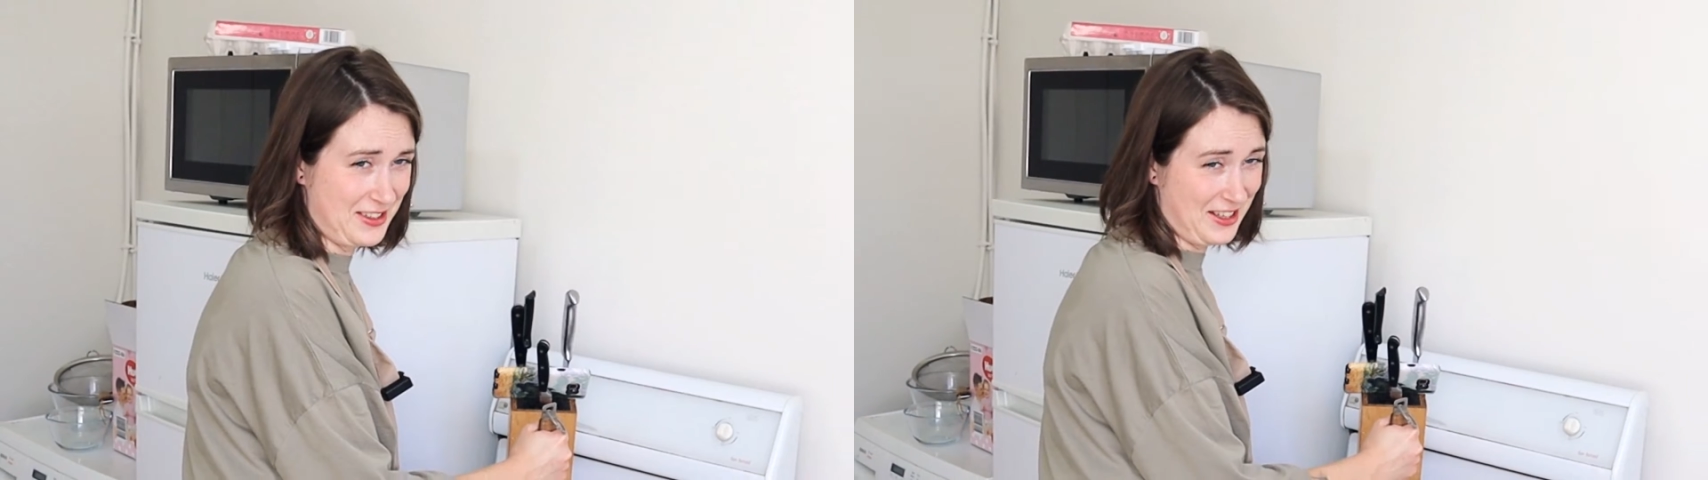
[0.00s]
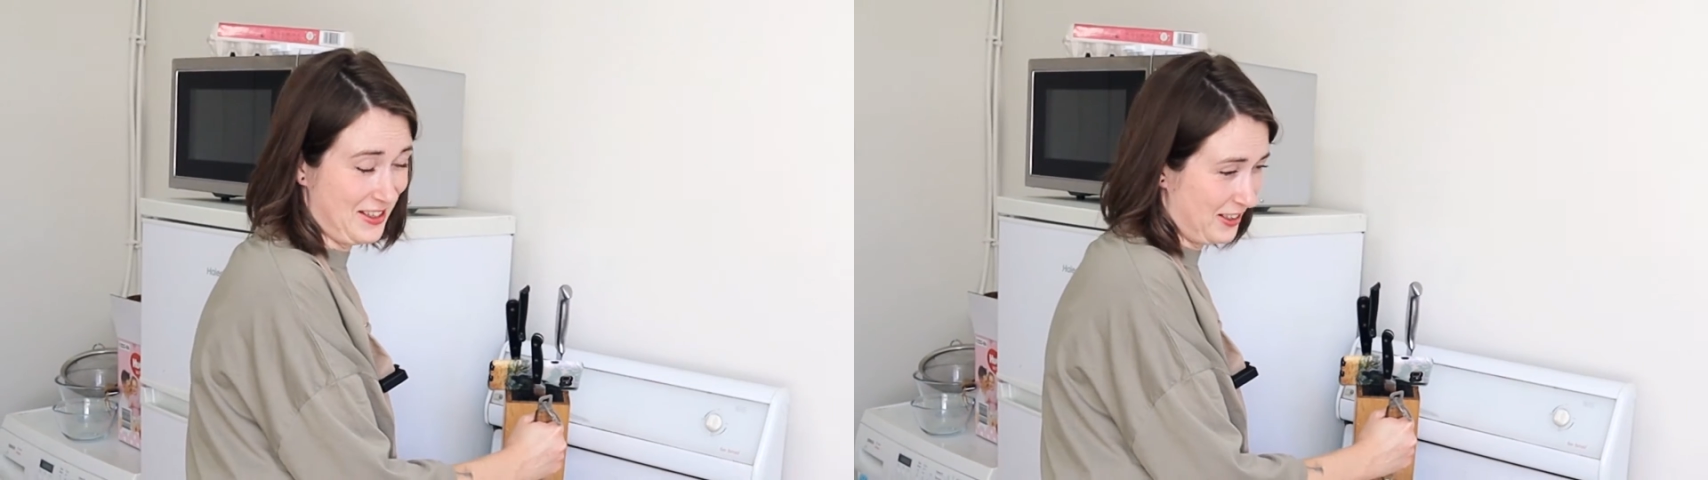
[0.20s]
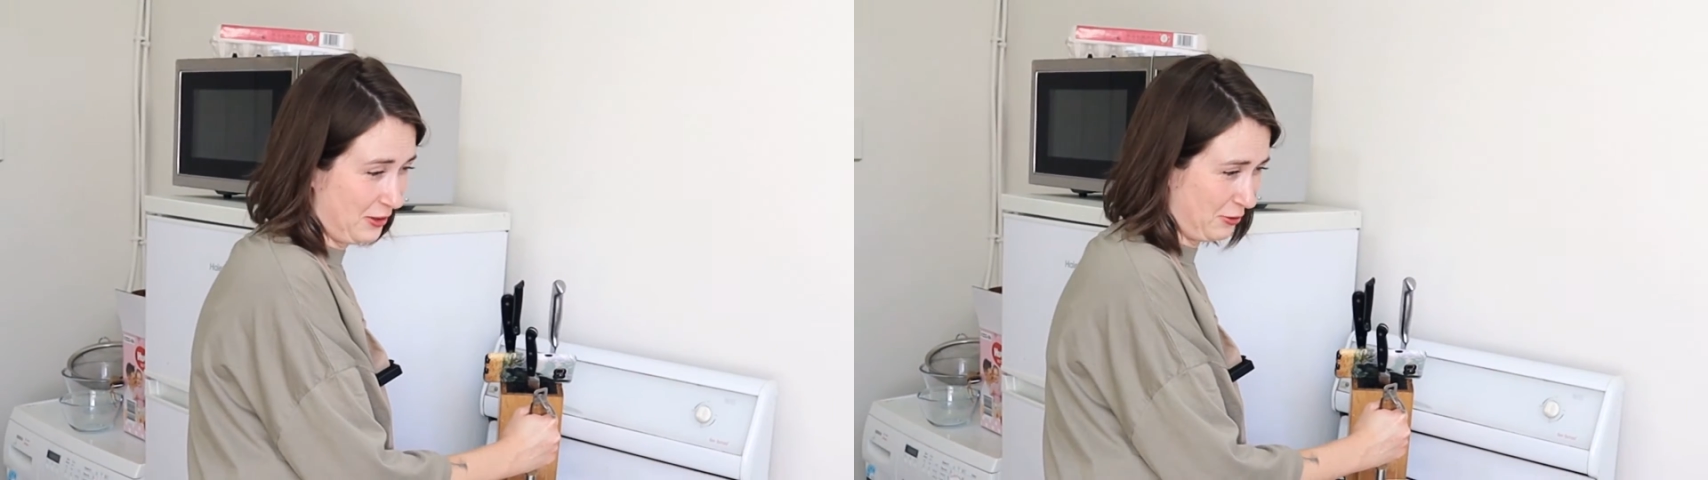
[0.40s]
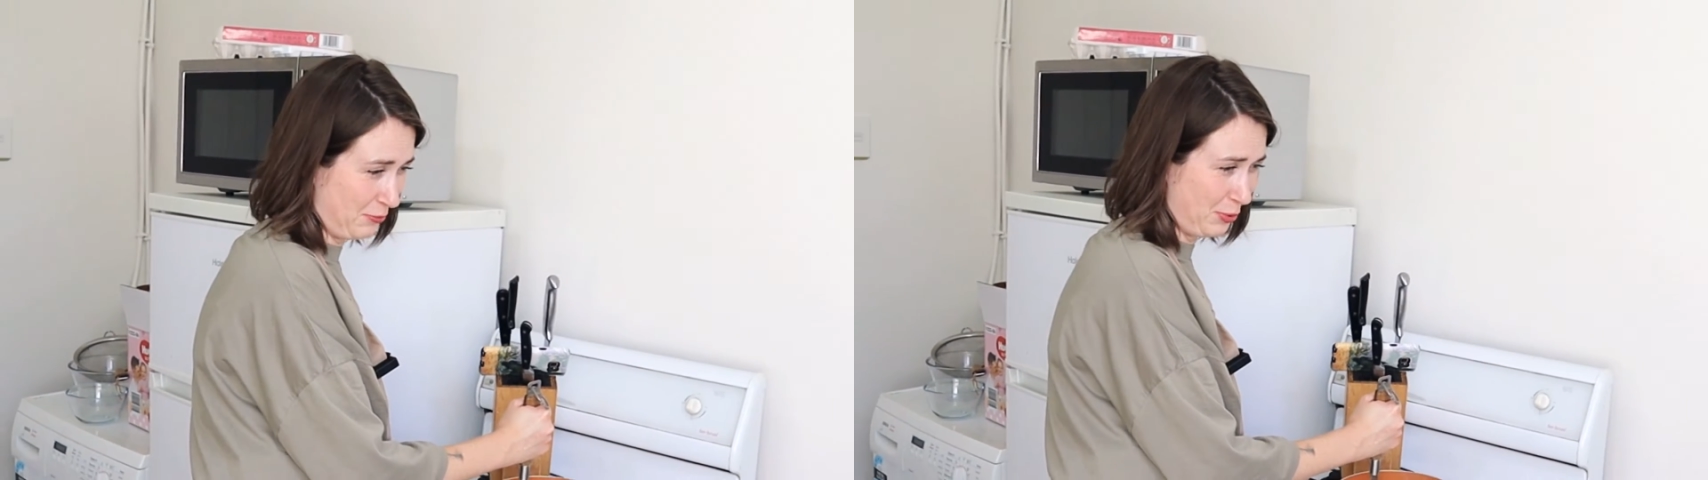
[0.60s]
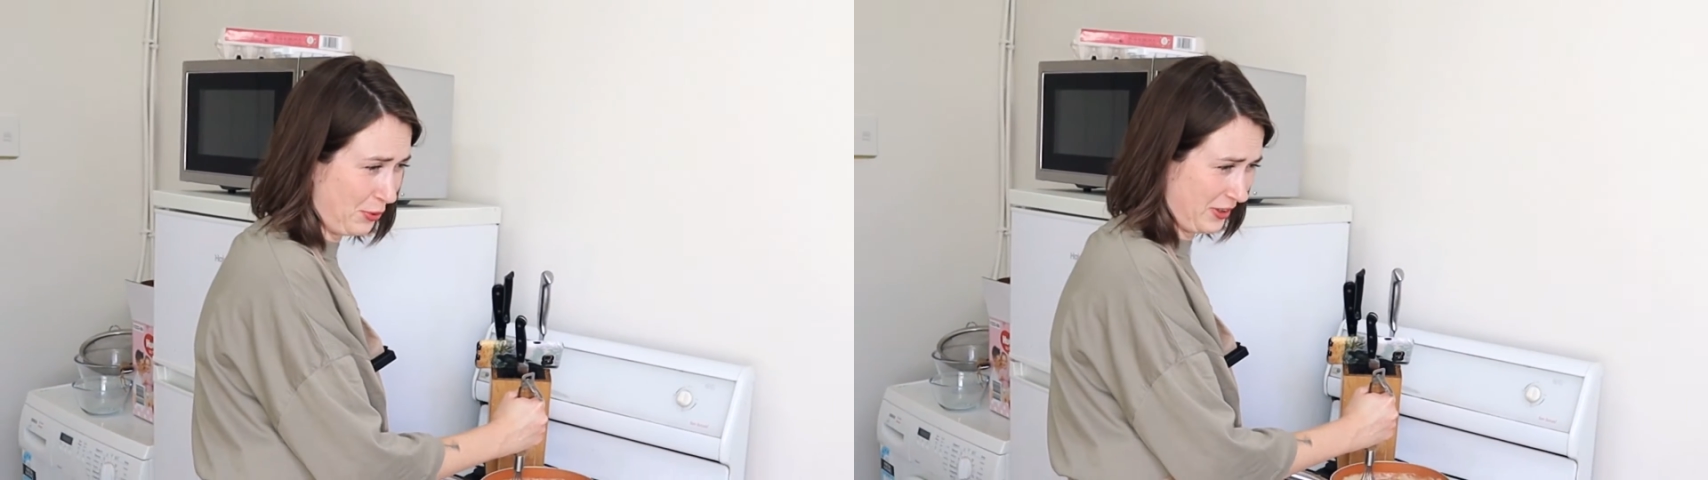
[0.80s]
It didn't look
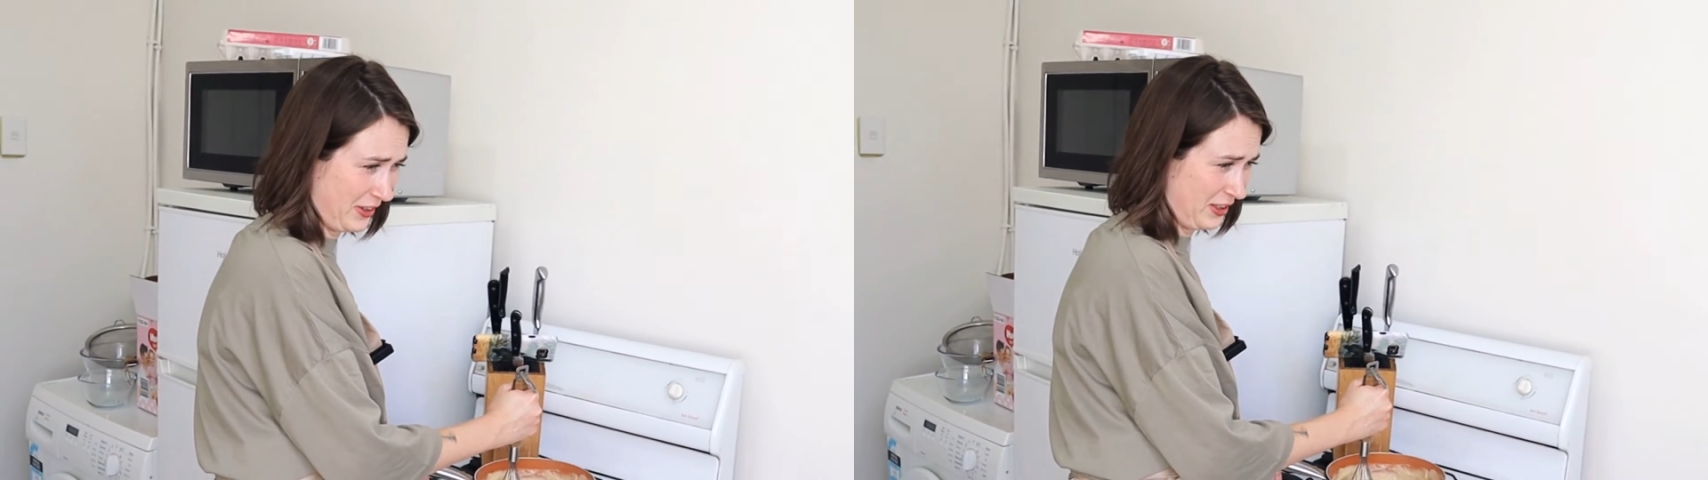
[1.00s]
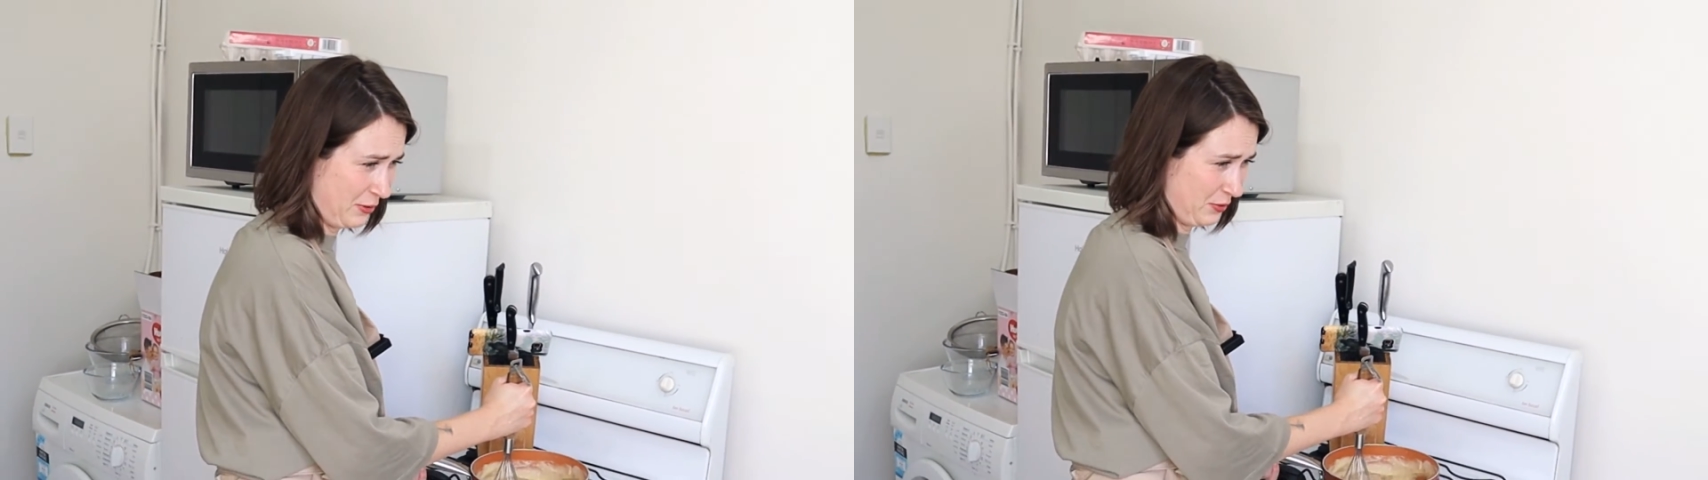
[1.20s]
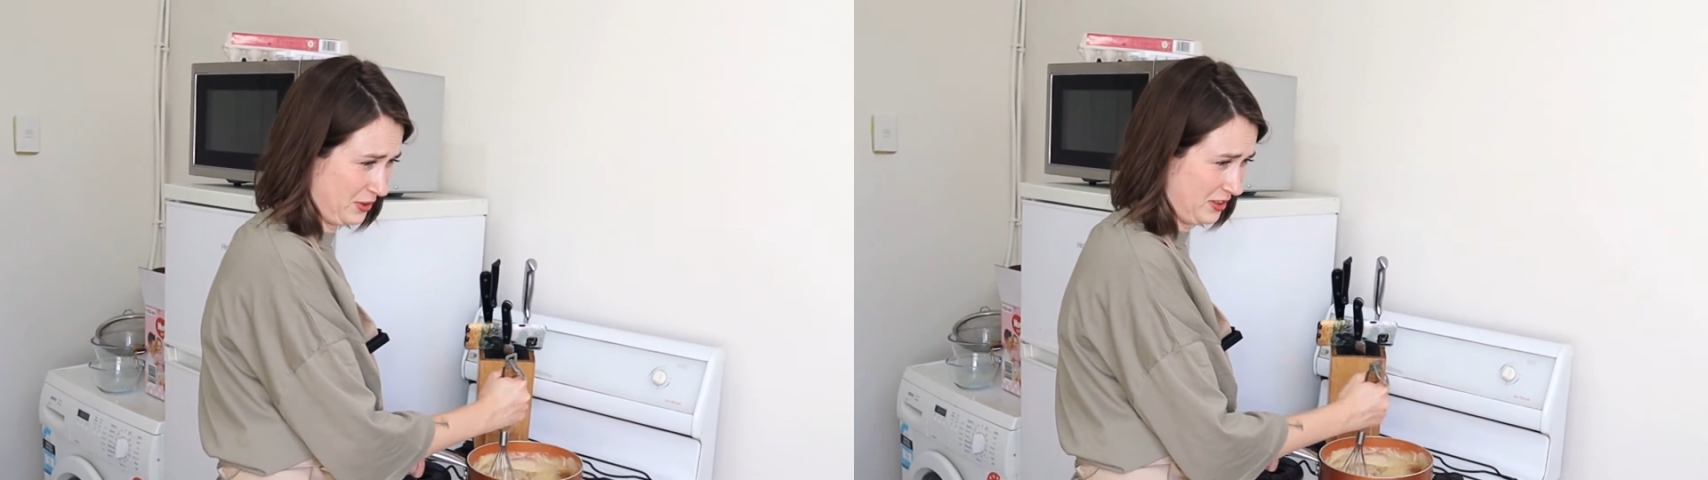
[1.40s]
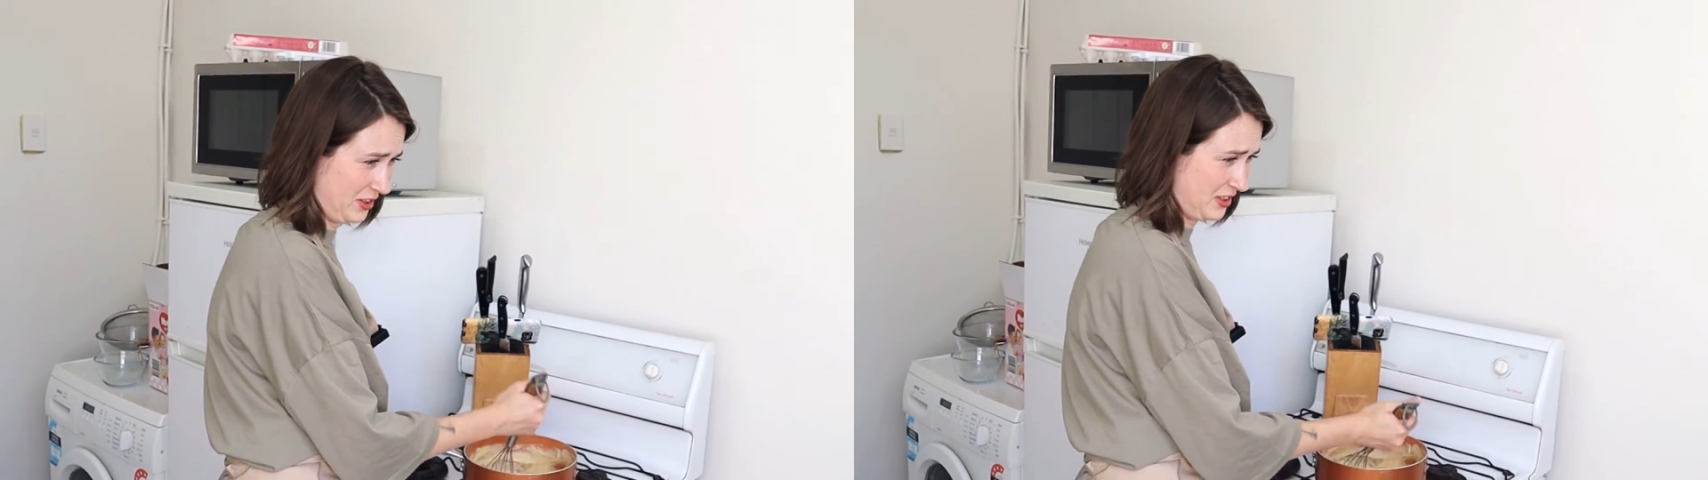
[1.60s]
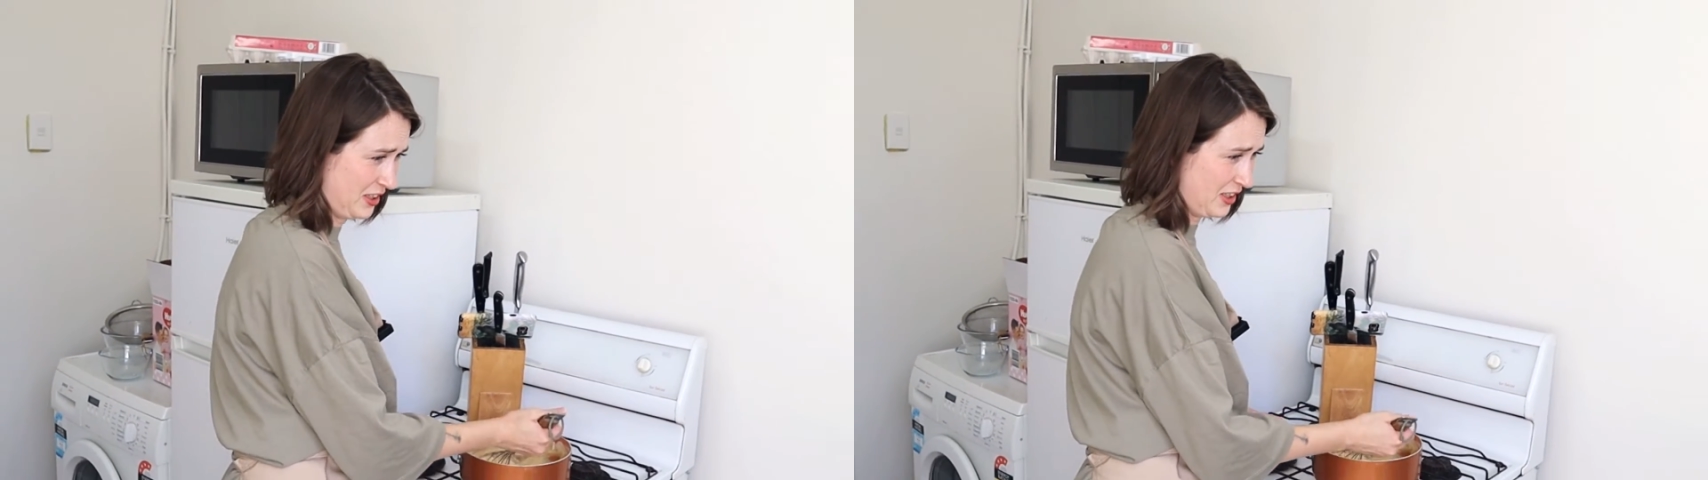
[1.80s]
boiling. It was
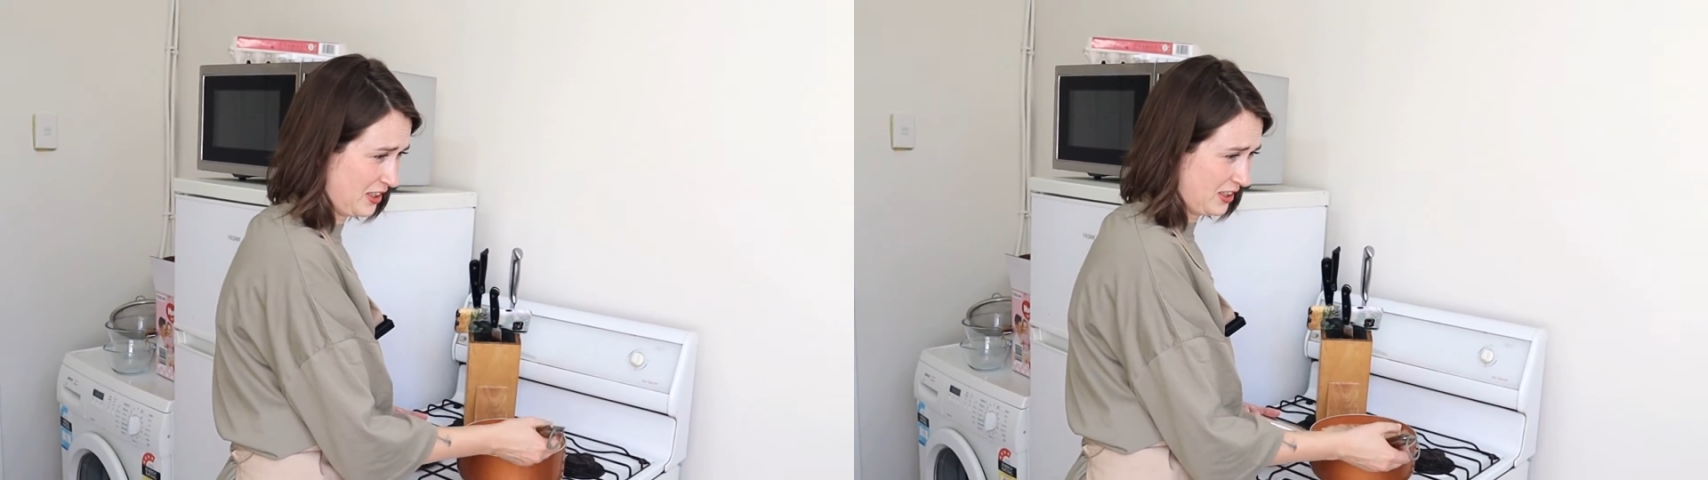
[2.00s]
just